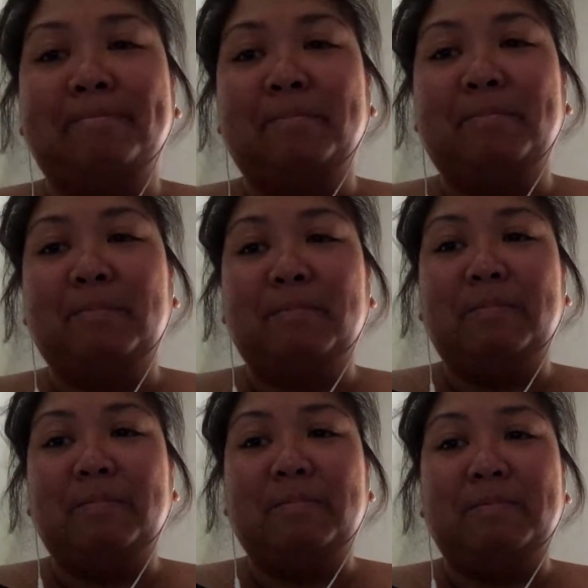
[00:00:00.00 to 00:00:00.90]

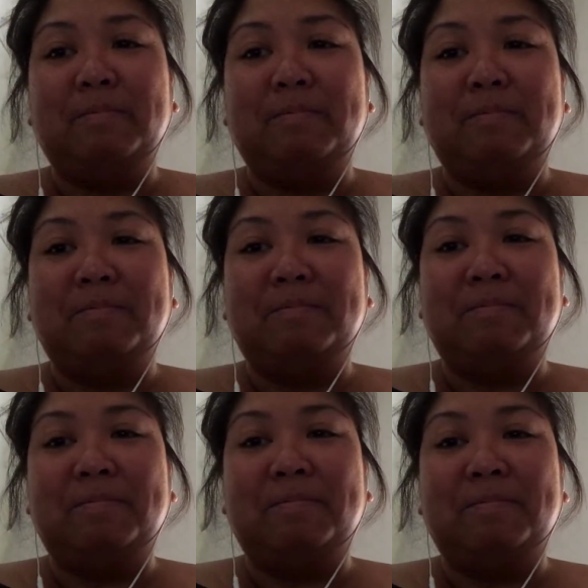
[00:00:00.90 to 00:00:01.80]

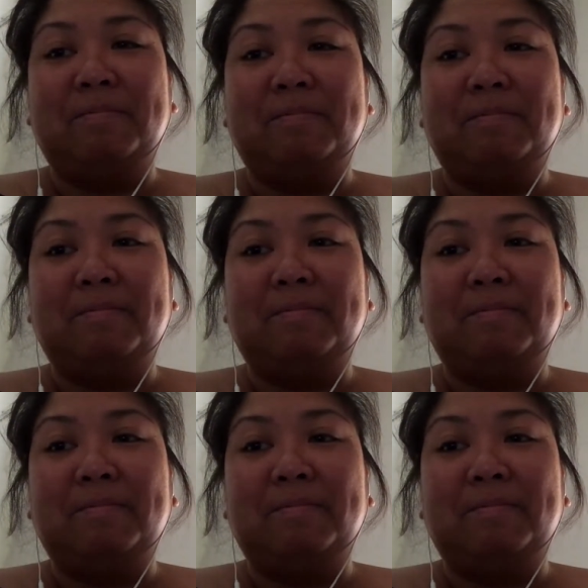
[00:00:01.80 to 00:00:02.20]
[no speech]